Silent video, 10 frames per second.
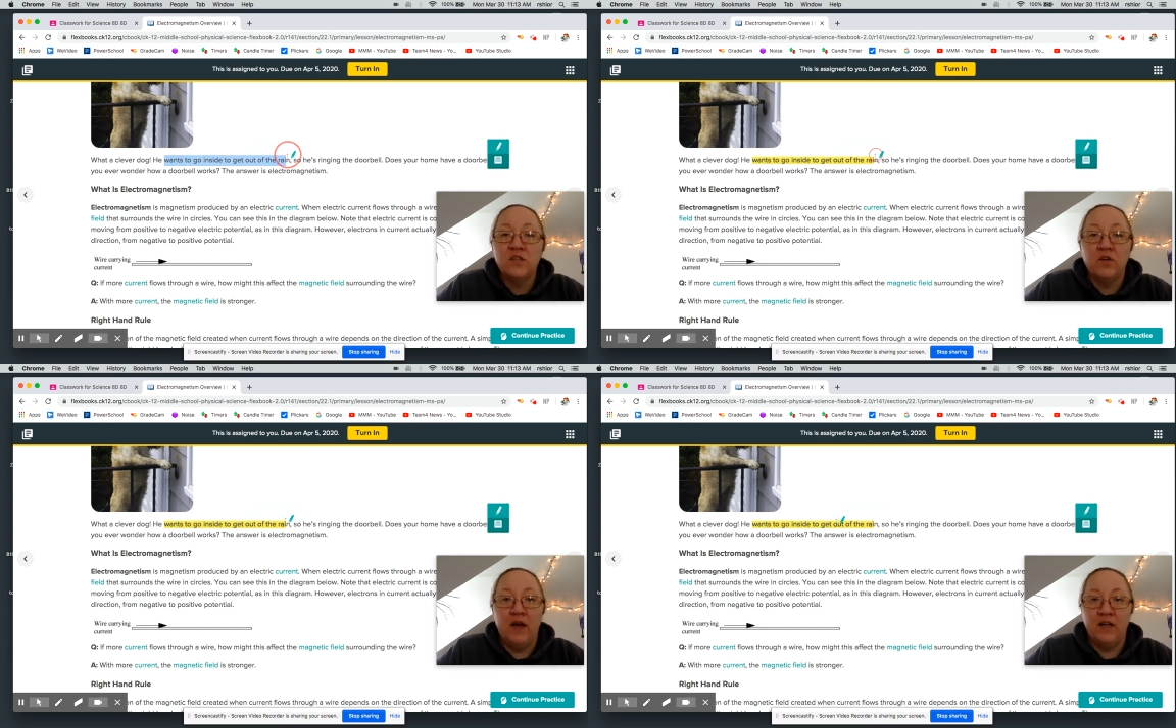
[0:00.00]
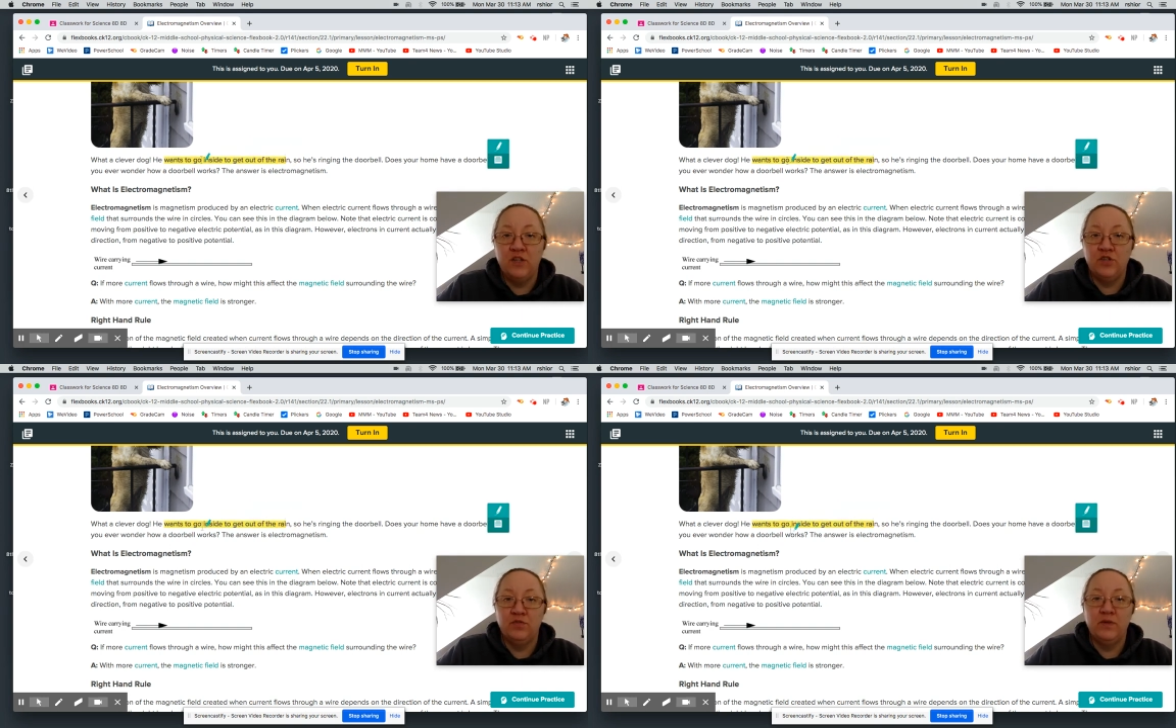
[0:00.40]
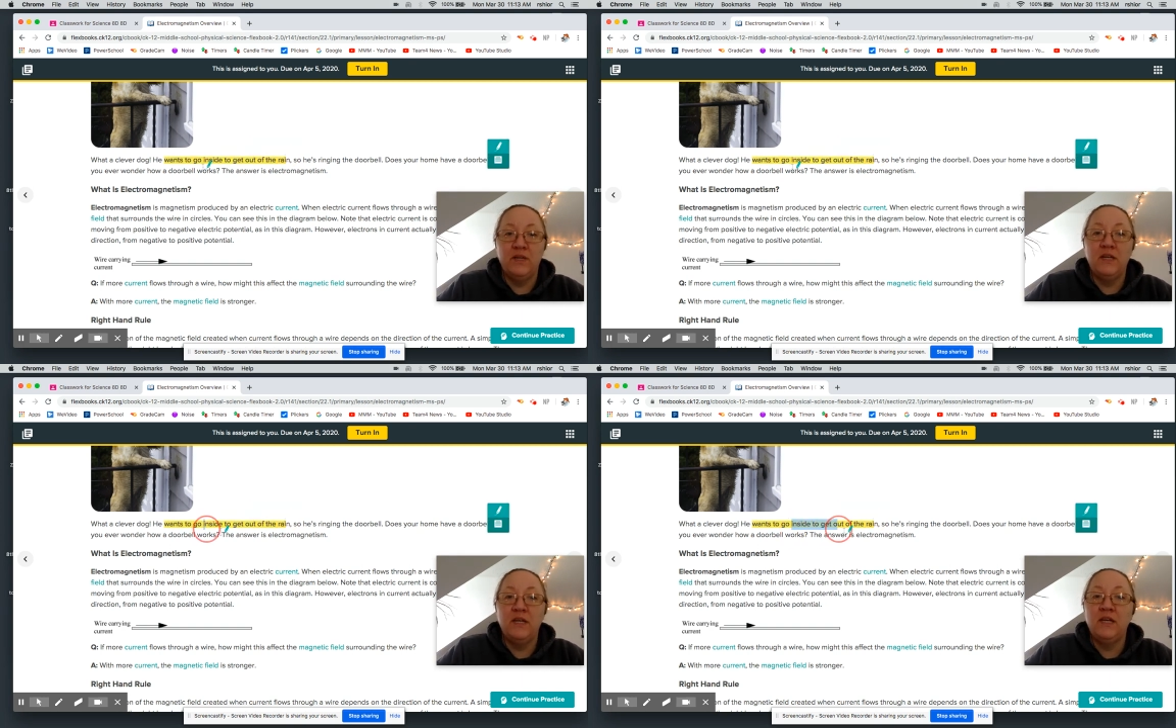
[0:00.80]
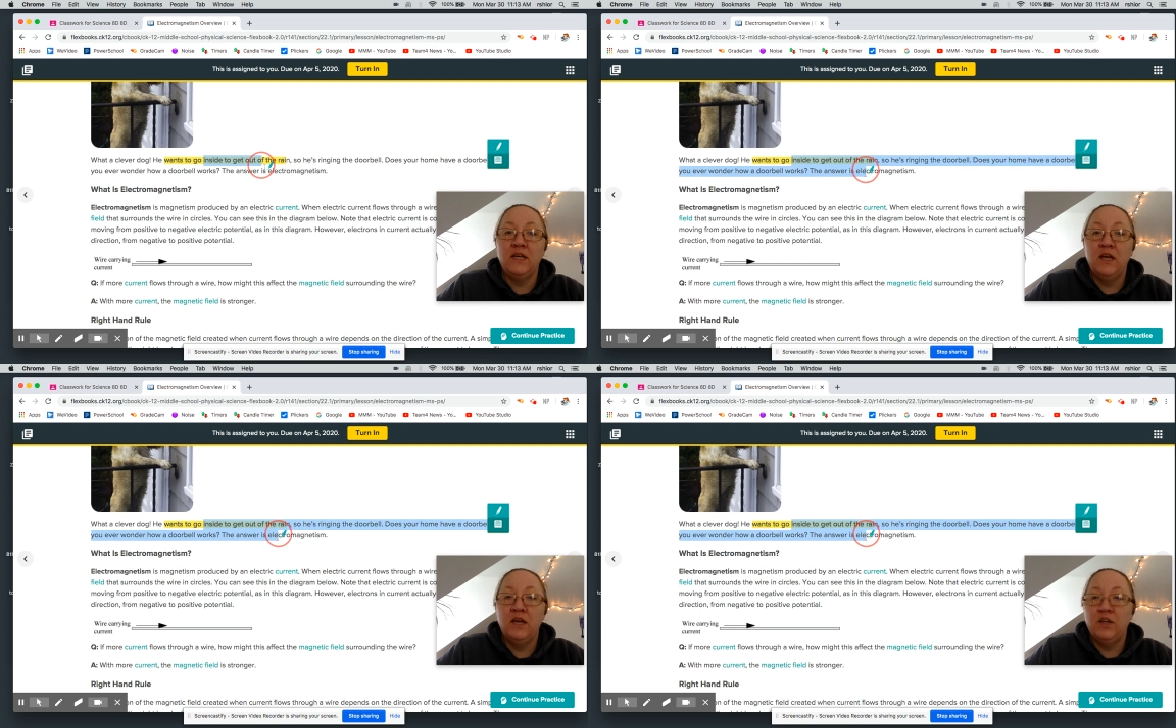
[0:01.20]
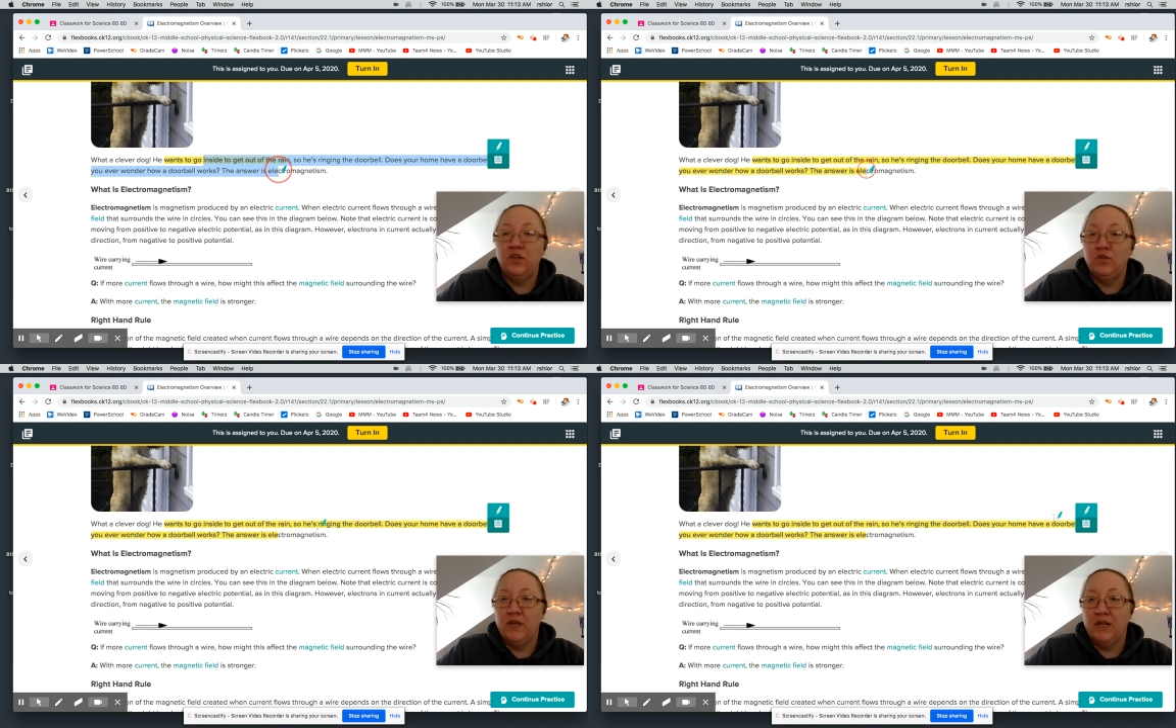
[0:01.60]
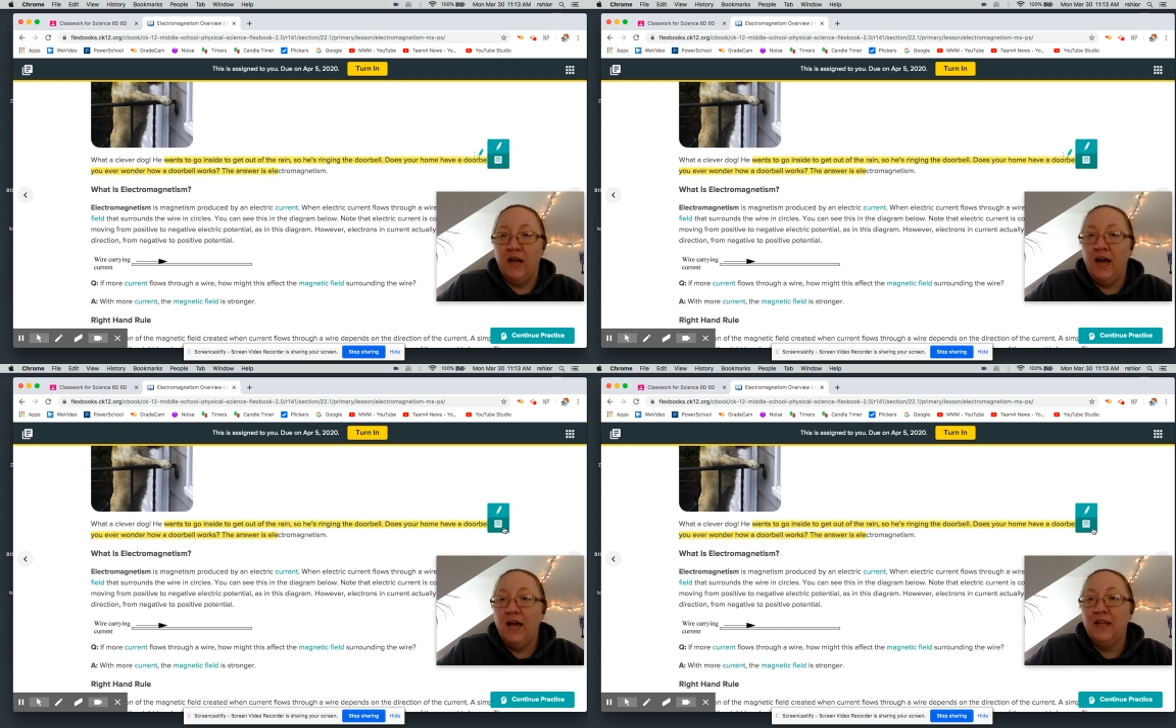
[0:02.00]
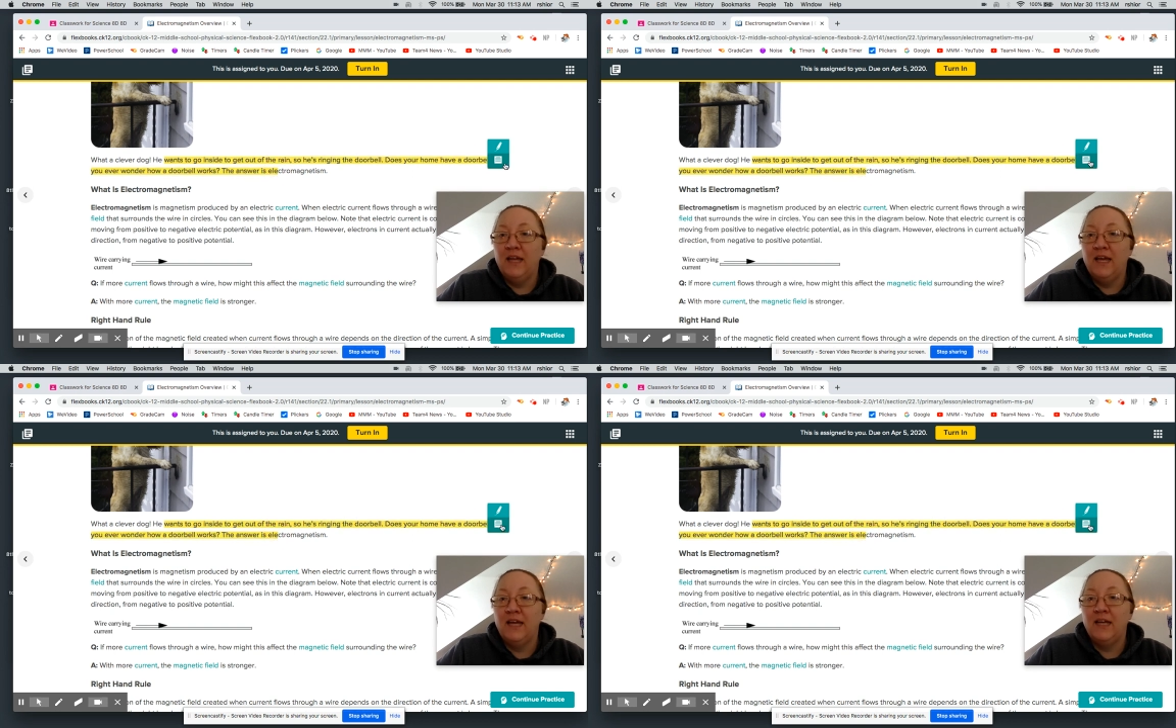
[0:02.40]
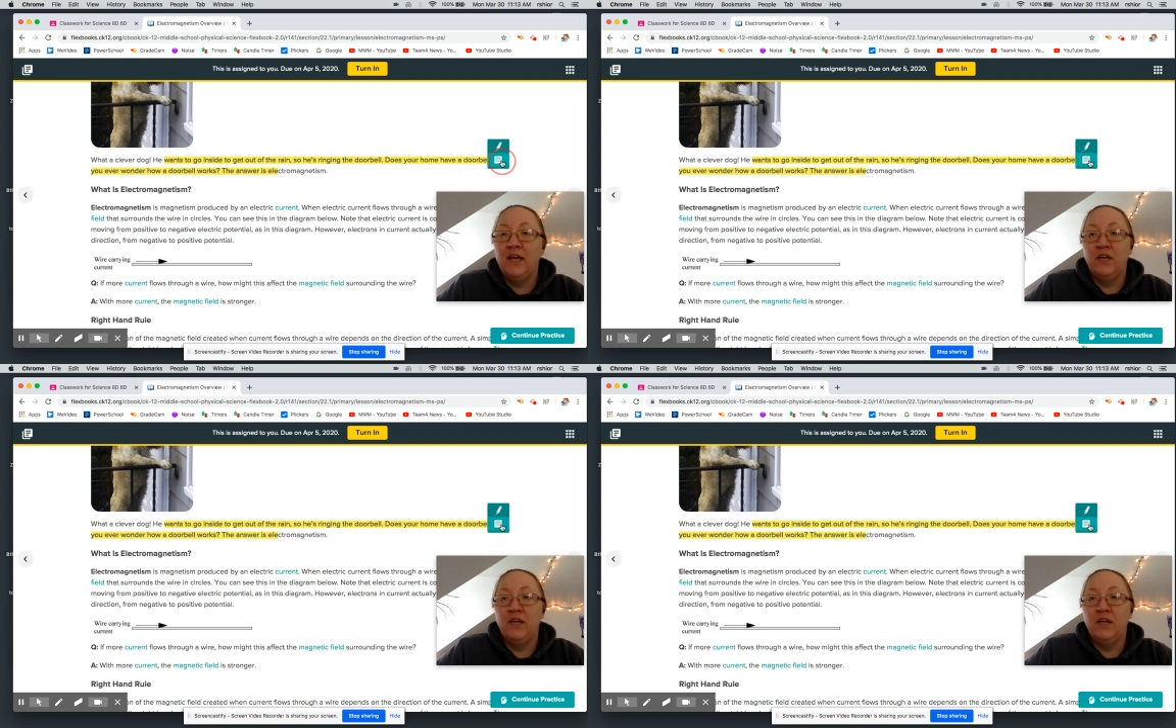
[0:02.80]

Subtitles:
So as you're reading, you can highlight,